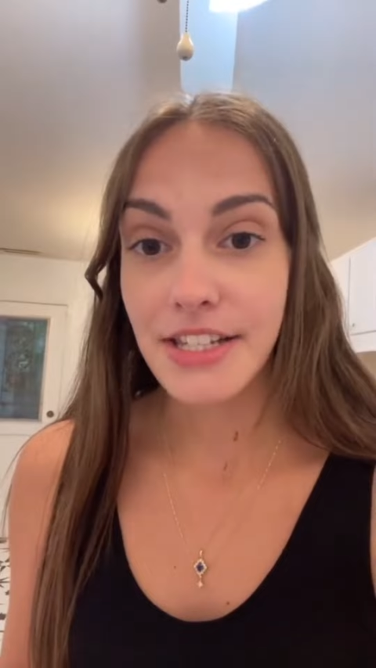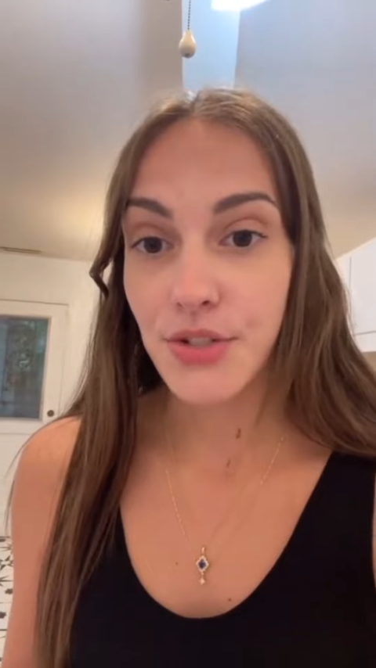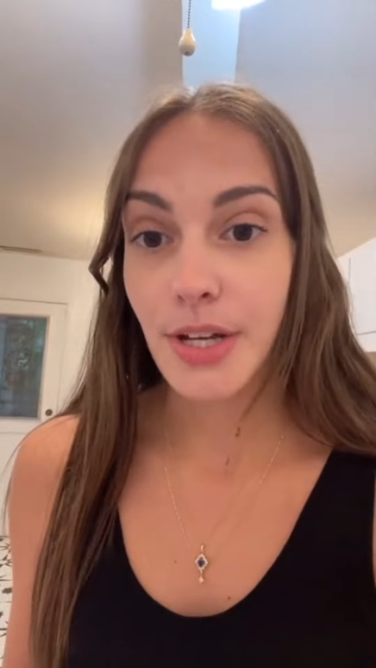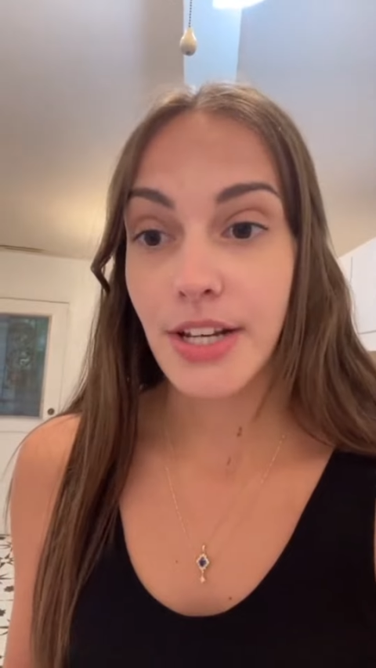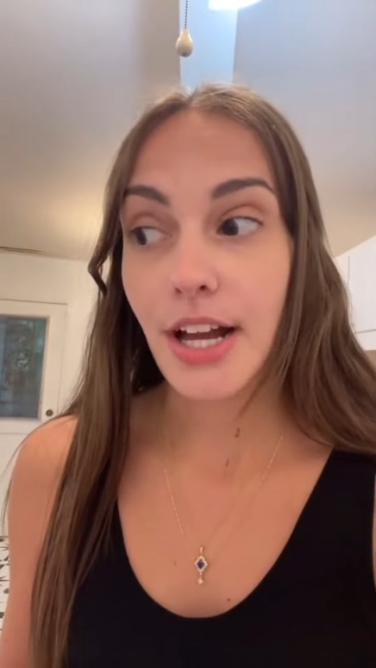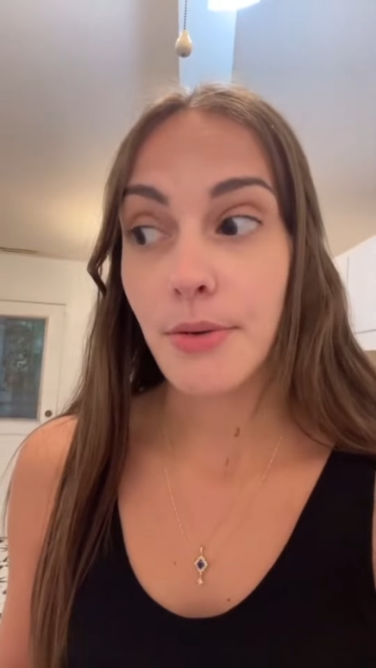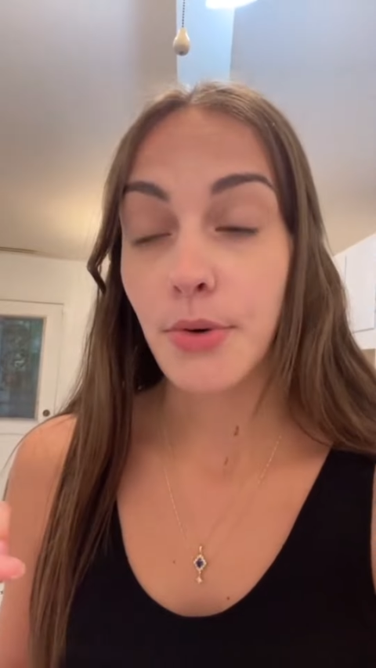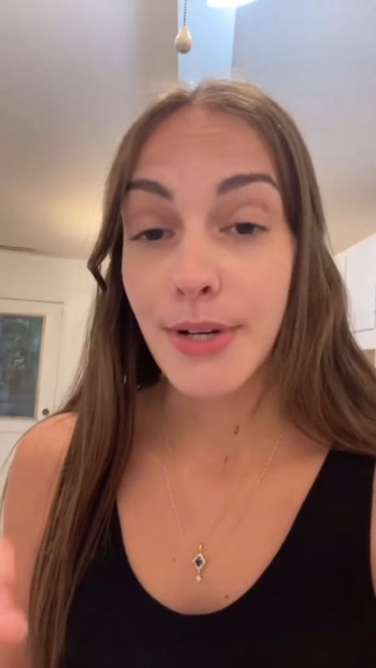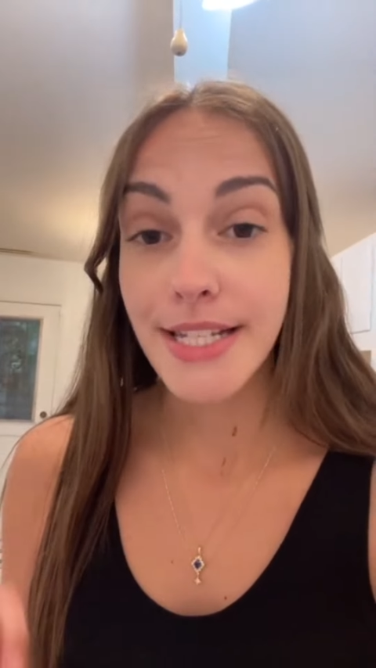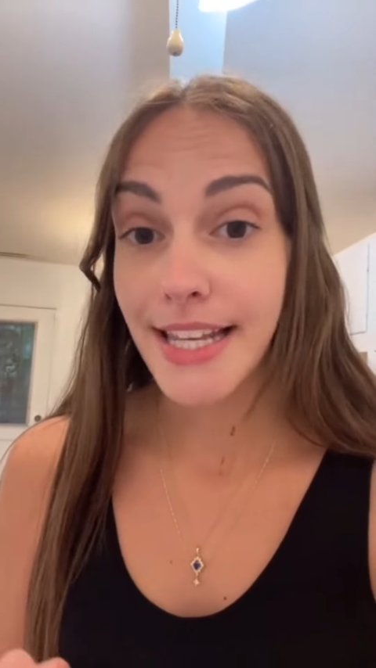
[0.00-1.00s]
situated, I will
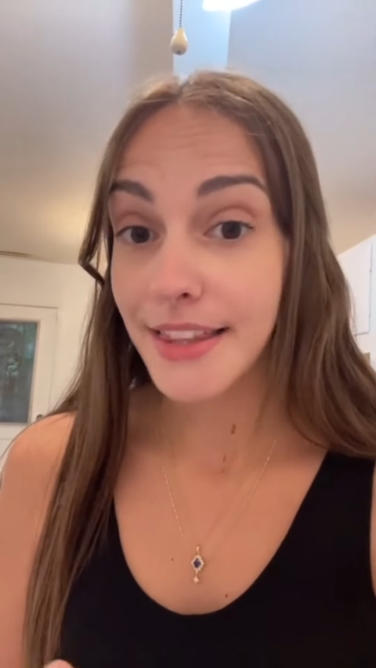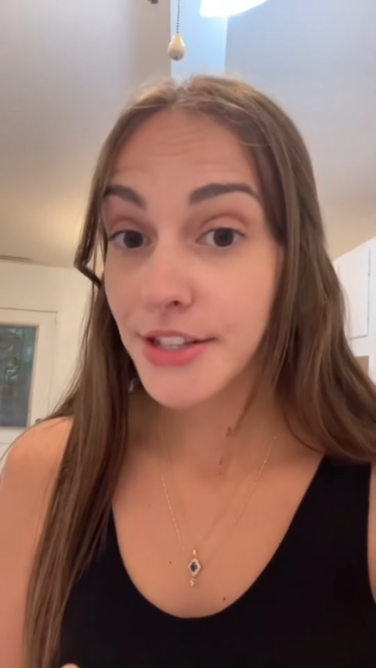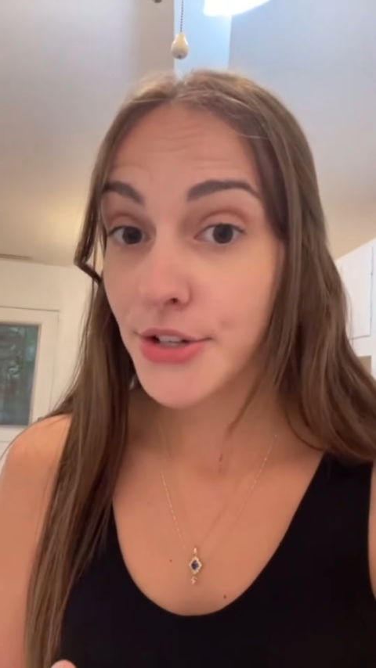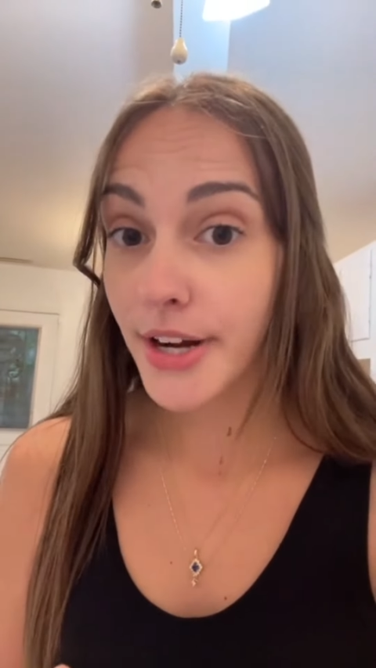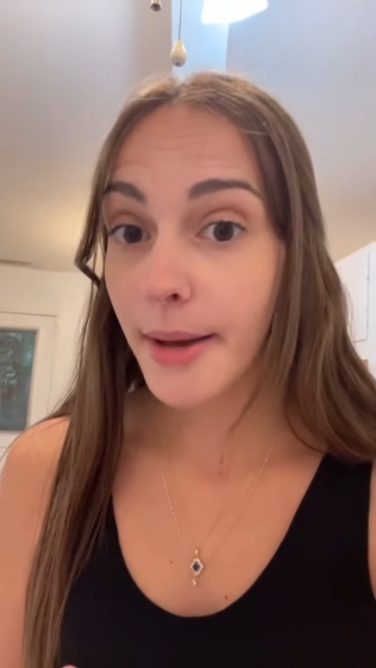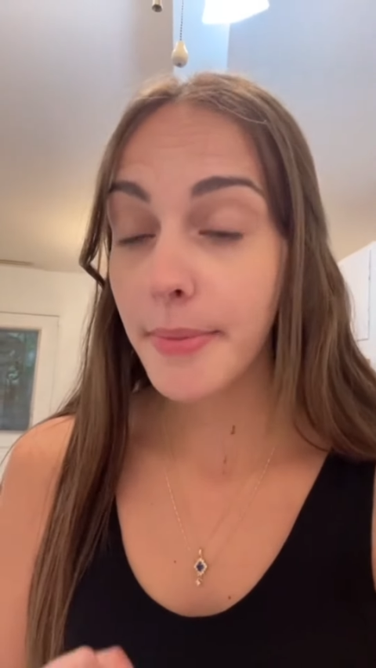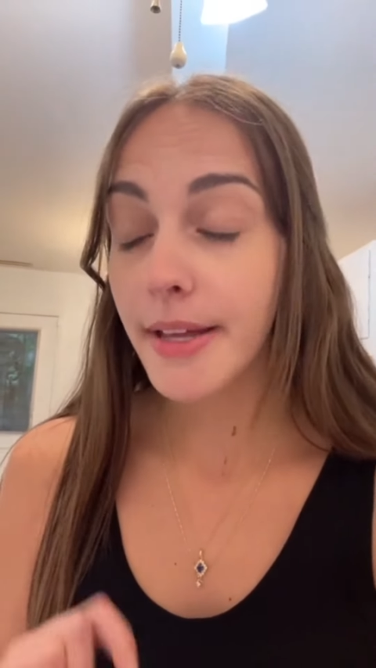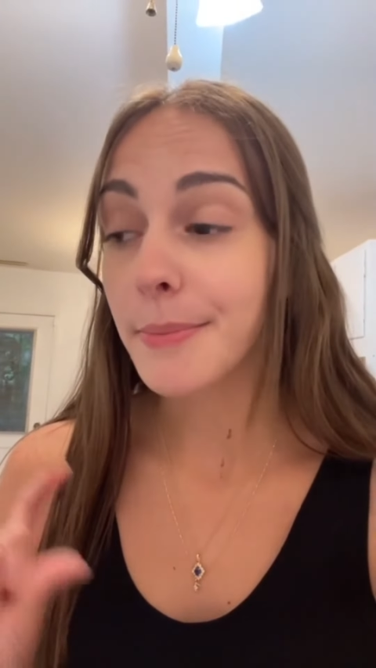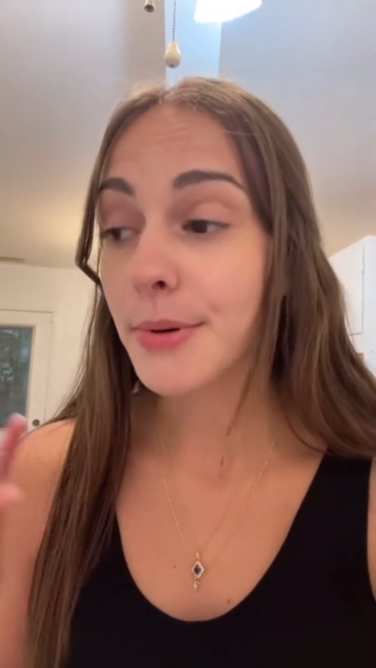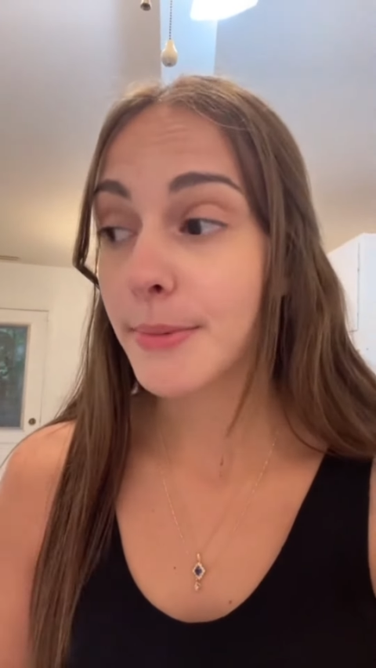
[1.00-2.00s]
reset the trap
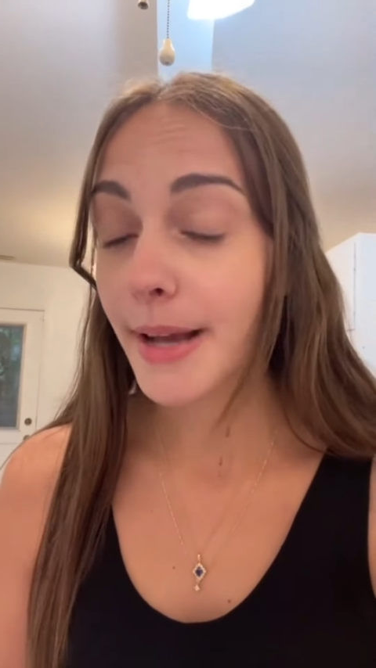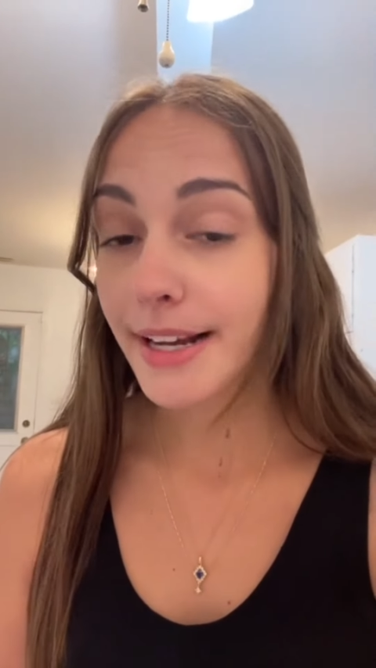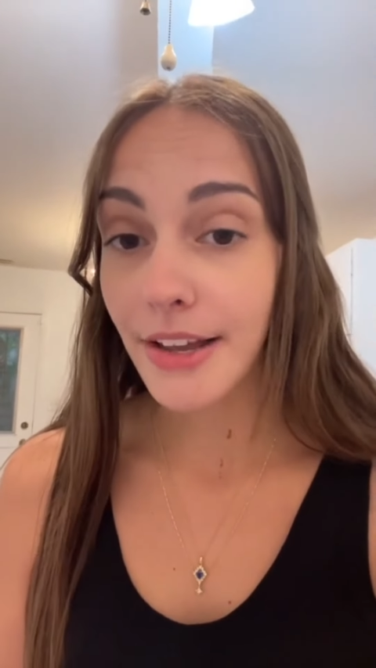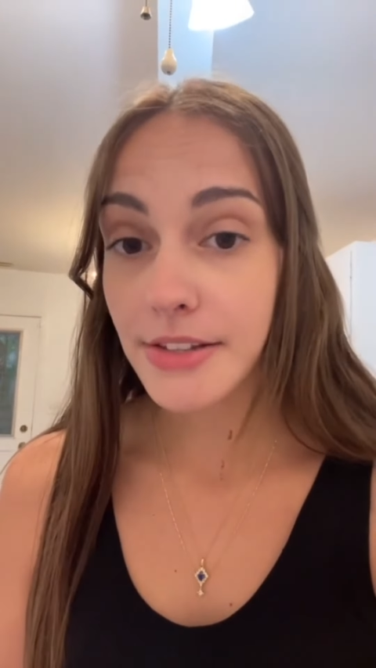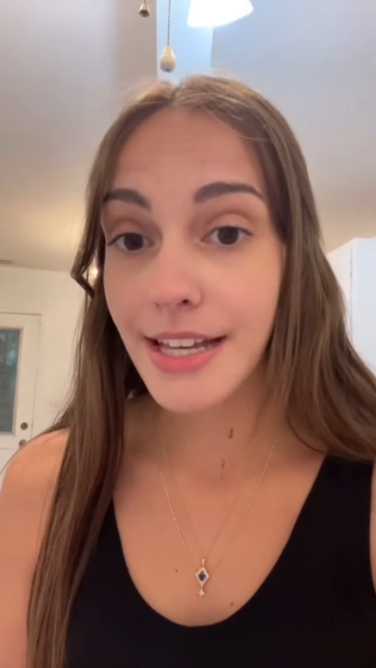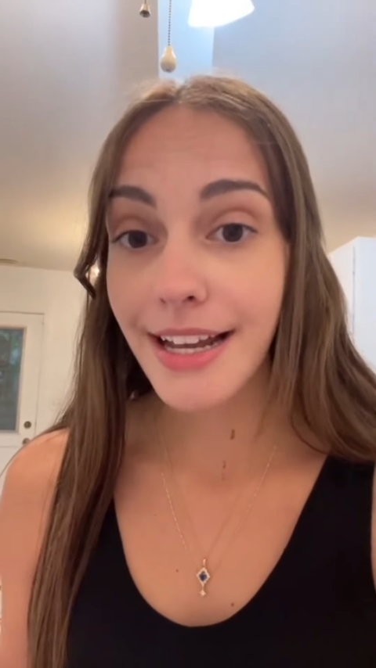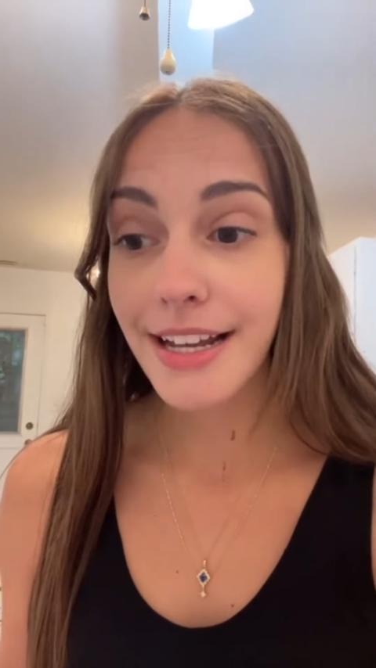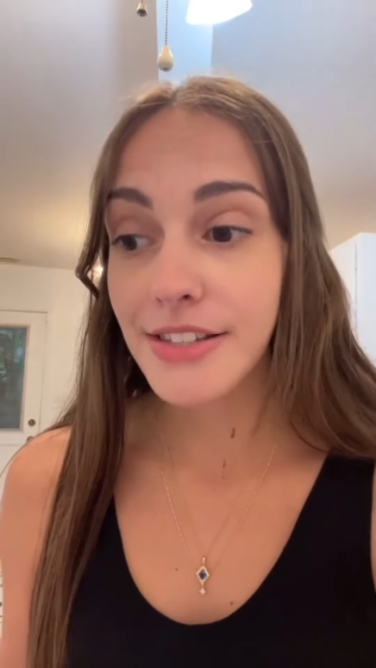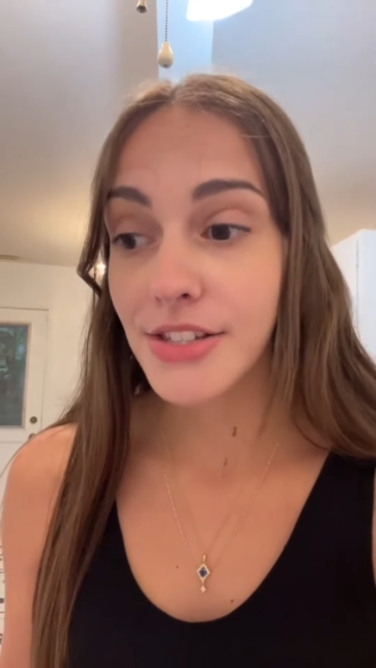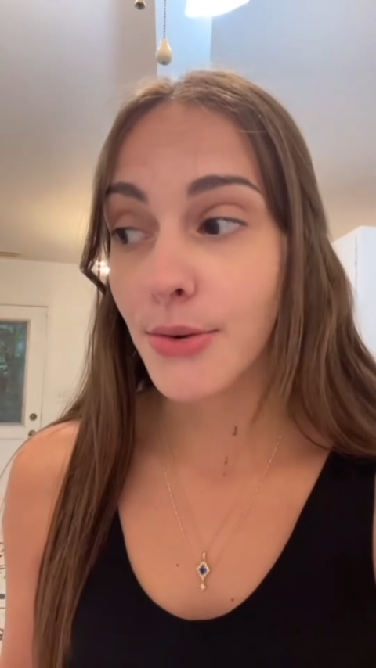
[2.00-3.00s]
and put it back
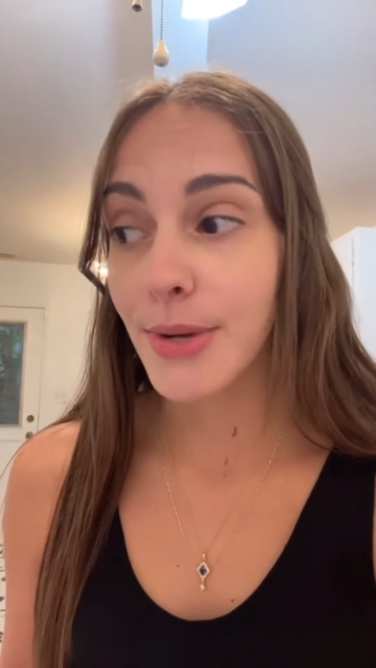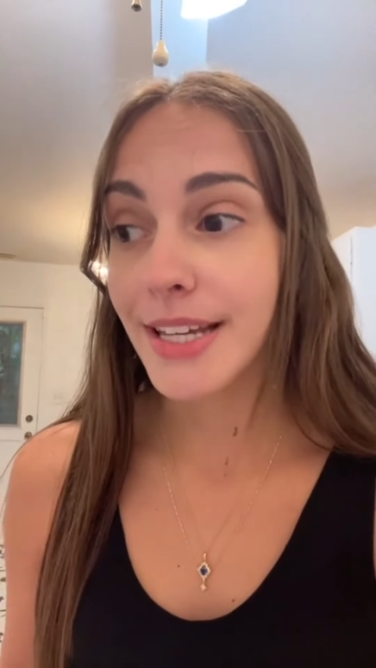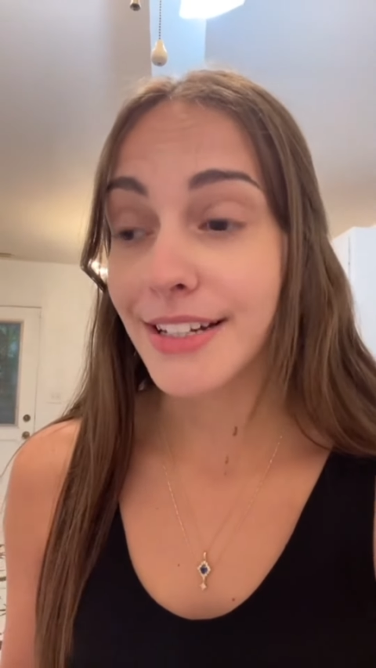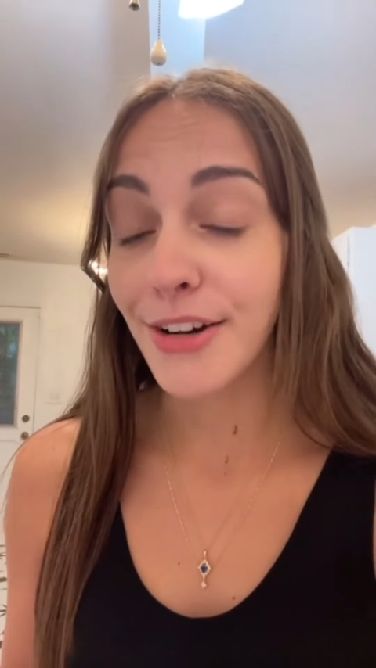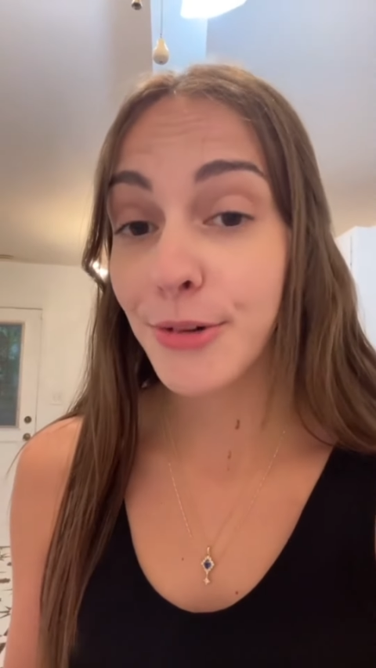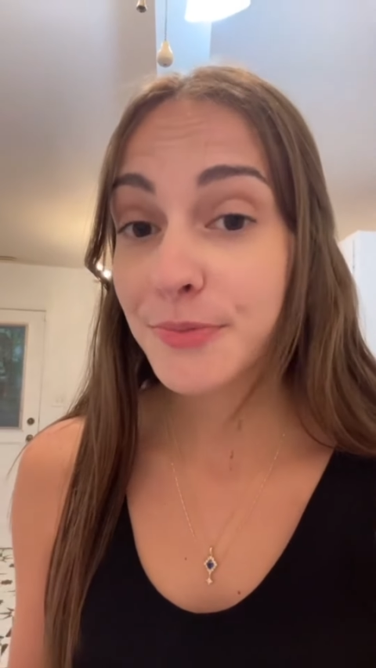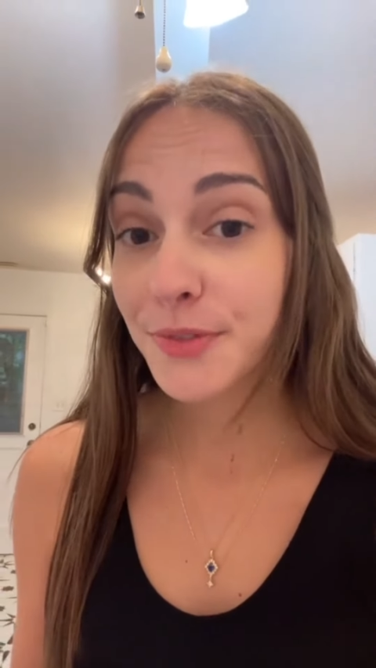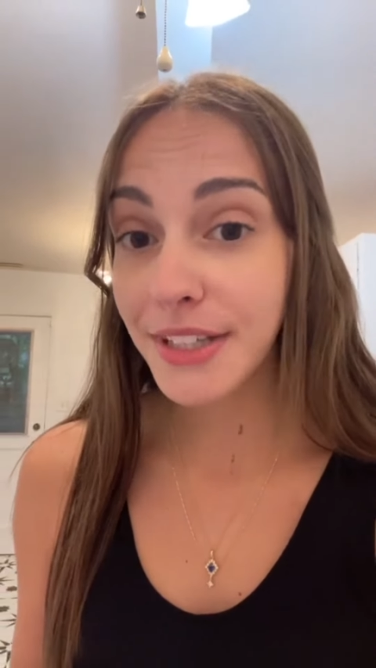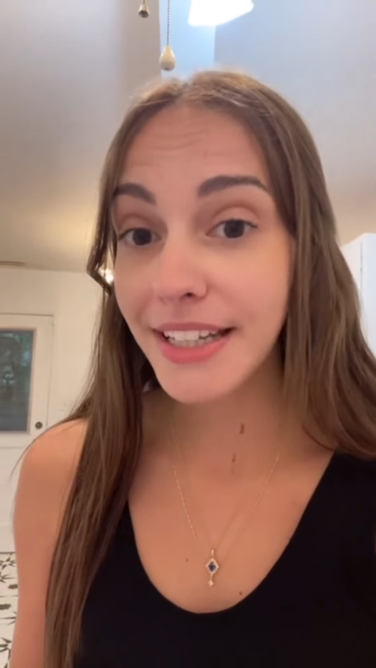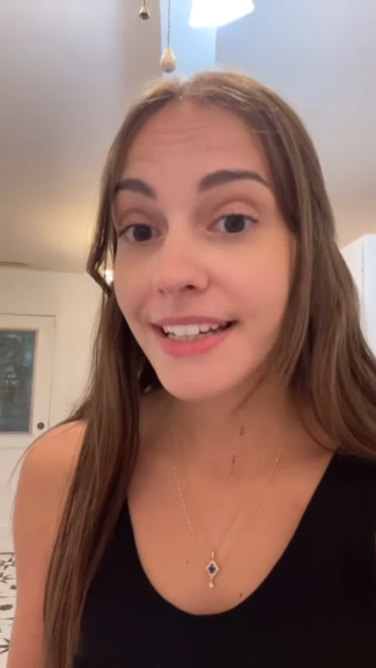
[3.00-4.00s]
outside so we can
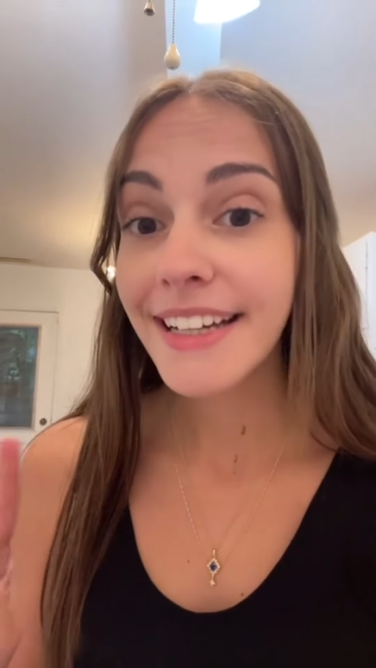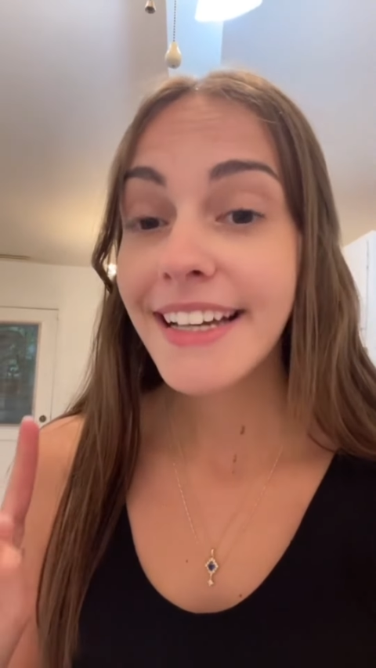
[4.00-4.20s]
hopefully